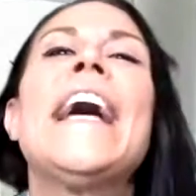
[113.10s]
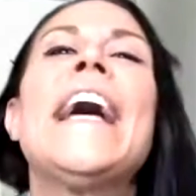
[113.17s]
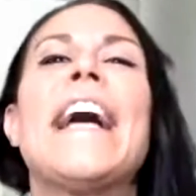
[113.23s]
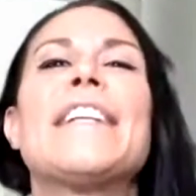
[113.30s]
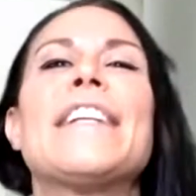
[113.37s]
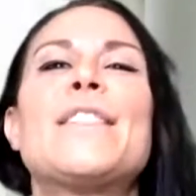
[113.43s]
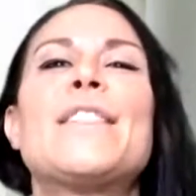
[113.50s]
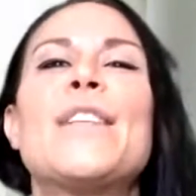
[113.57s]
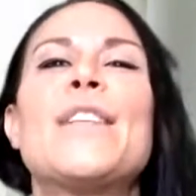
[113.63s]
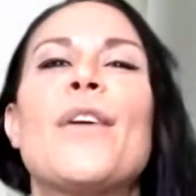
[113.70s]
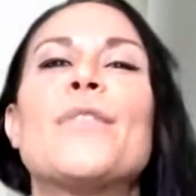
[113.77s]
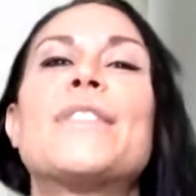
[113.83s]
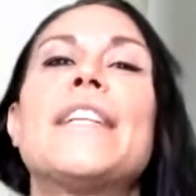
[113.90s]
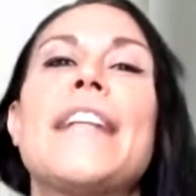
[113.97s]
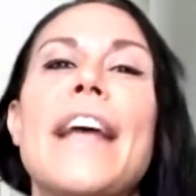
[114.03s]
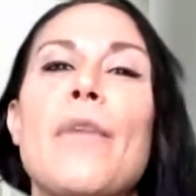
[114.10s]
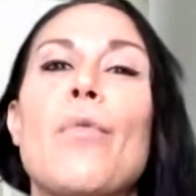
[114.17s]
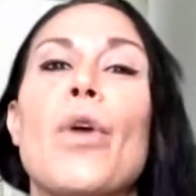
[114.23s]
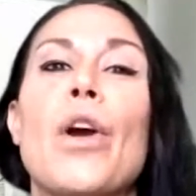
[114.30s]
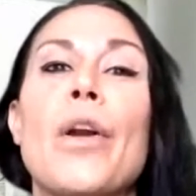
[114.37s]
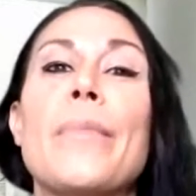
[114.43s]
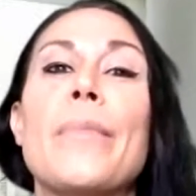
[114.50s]
And so today
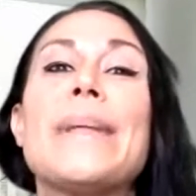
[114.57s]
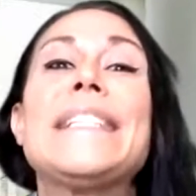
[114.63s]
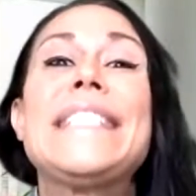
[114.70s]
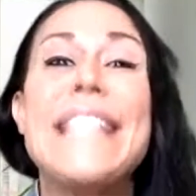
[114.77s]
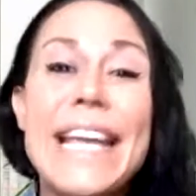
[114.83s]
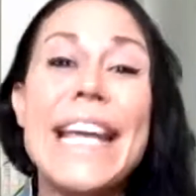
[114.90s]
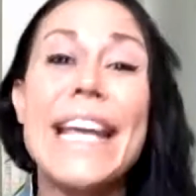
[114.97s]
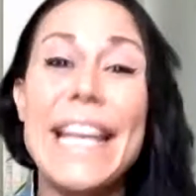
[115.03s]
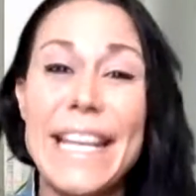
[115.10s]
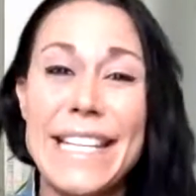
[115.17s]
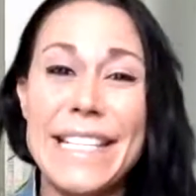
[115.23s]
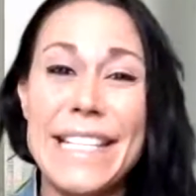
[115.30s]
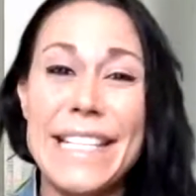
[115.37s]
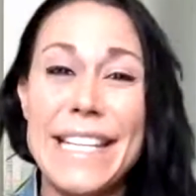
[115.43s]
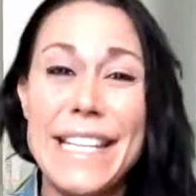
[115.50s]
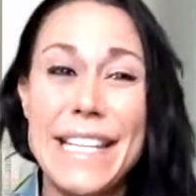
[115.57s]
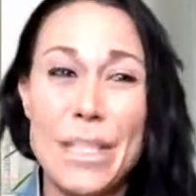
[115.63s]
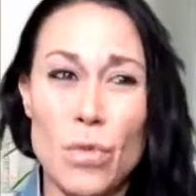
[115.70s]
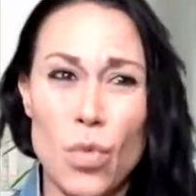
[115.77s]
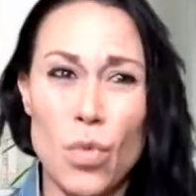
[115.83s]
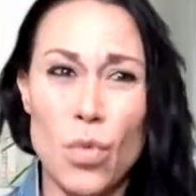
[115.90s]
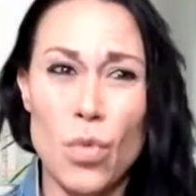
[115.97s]
we're going to be digging into this
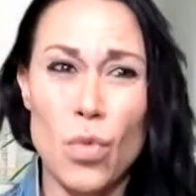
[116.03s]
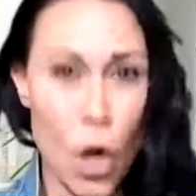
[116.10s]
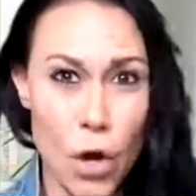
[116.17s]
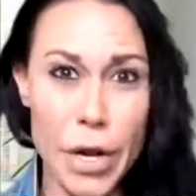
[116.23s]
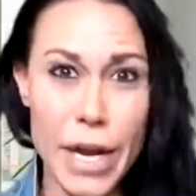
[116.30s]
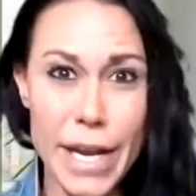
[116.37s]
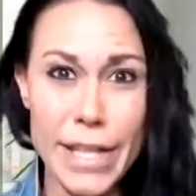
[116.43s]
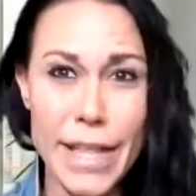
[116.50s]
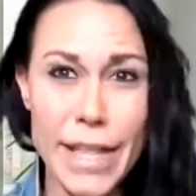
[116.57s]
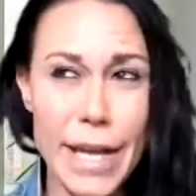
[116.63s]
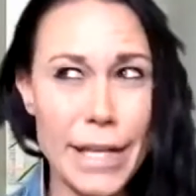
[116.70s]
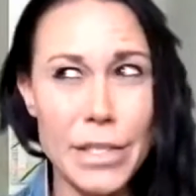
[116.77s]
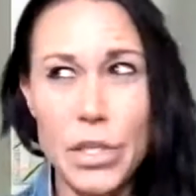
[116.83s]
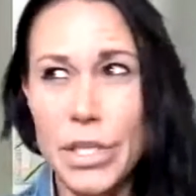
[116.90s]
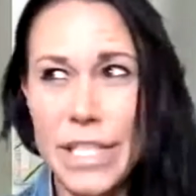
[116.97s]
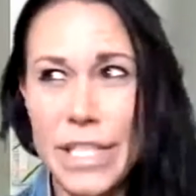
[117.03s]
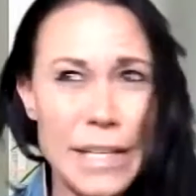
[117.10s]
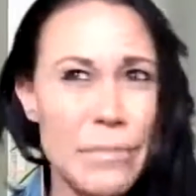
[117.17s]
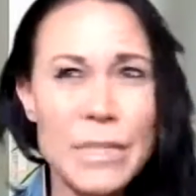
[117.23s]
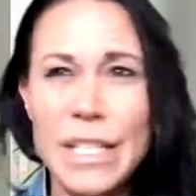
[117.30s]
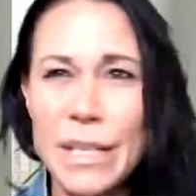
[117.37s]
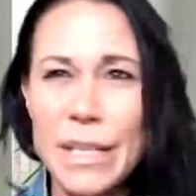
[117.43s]
word sorry that
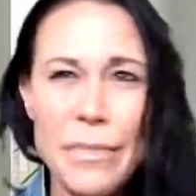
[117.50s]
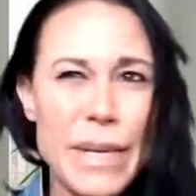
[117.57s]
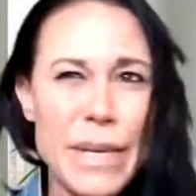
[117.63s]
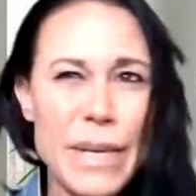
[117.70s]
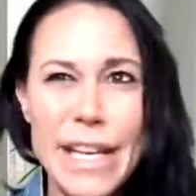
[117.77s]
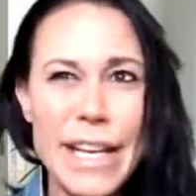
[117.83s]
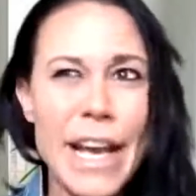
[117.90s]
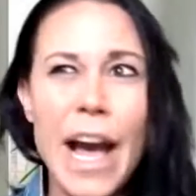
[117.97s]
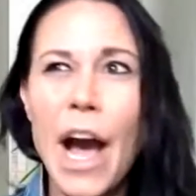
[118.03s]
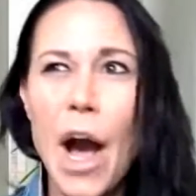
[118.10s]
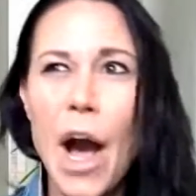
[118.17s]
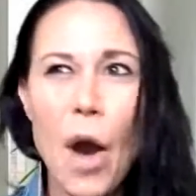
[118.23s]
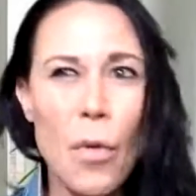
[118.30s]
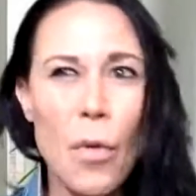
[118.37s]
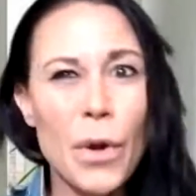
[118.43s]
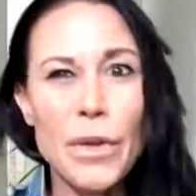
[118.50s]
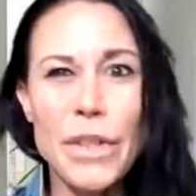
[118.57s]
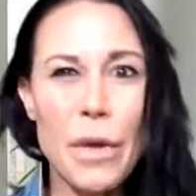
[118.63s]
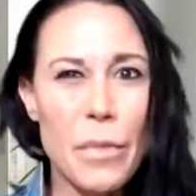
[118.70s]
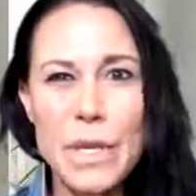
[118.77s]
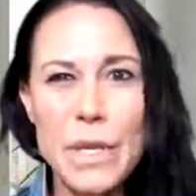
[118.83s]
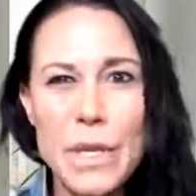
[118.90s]
just seems to be a word
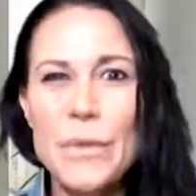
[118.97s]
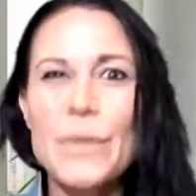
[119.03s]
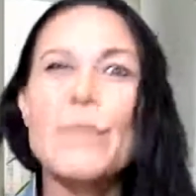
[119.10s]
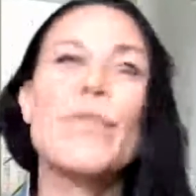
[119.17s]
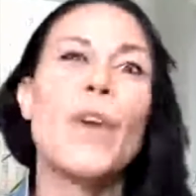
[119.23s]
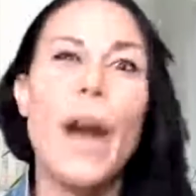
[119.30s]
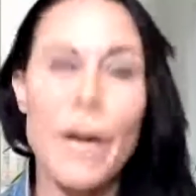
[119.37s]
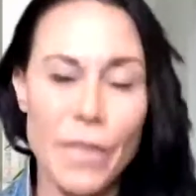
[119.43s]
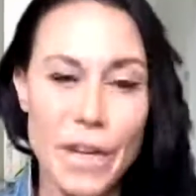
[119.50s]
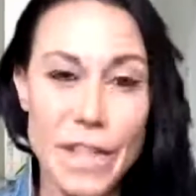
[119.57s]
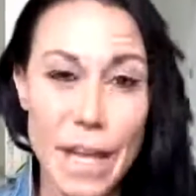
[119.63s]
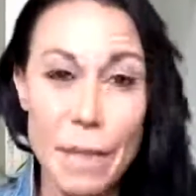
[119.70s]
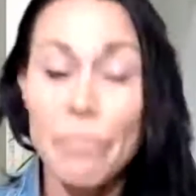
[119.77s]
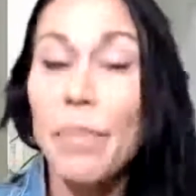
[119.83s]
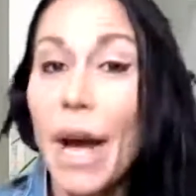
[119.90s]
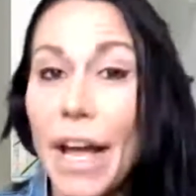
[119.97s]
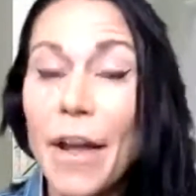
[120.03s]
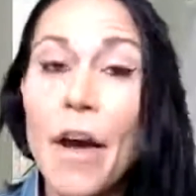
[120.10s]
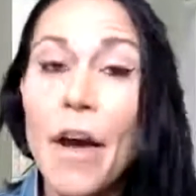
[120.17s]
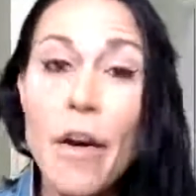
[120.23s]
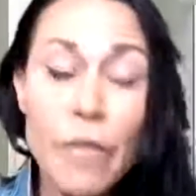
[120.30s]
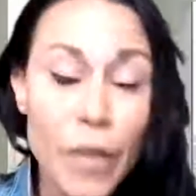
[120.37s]
that we use for everything. But
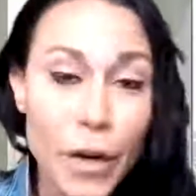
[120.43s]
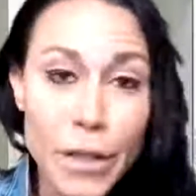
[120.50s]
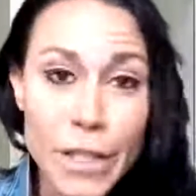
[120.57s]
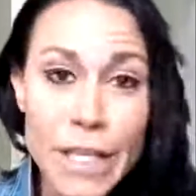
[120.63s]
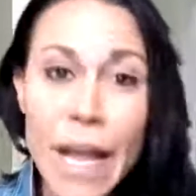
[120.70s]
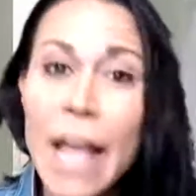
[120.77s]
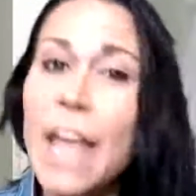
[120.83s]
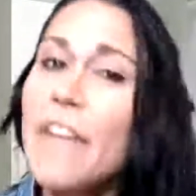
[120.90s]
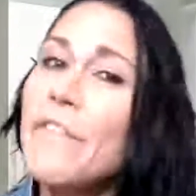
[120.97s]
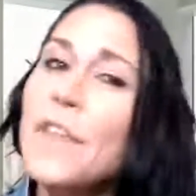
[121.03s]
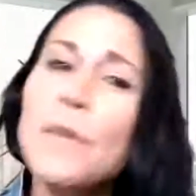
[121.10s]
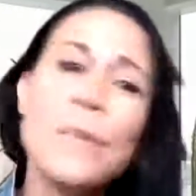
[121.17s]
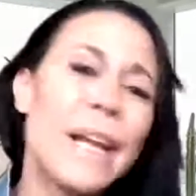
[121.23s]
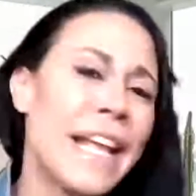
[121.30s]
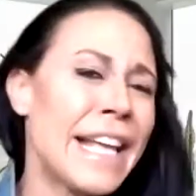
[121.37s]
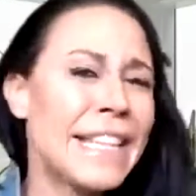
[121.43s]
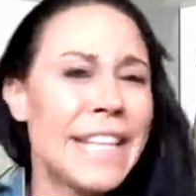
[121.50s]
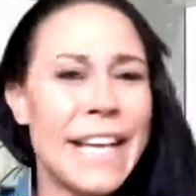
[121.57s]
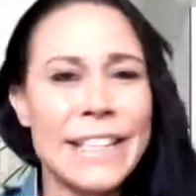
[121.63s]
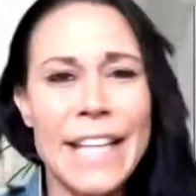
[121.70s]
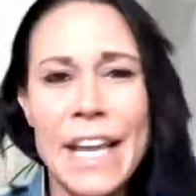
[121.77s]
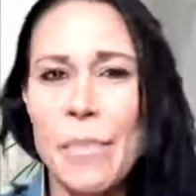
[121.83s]
first, if you would hit
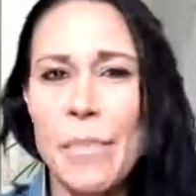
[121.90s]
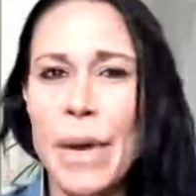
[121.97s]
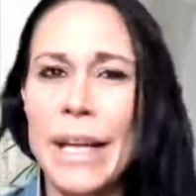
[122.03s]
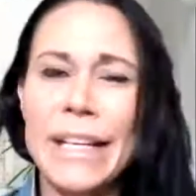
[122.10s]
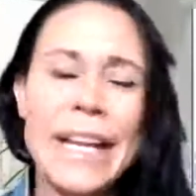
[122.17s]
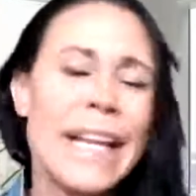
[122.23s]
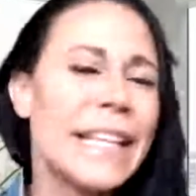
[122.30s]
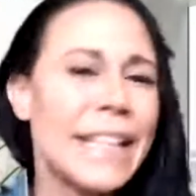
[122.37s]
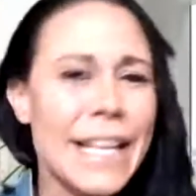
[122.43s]
that like button, hit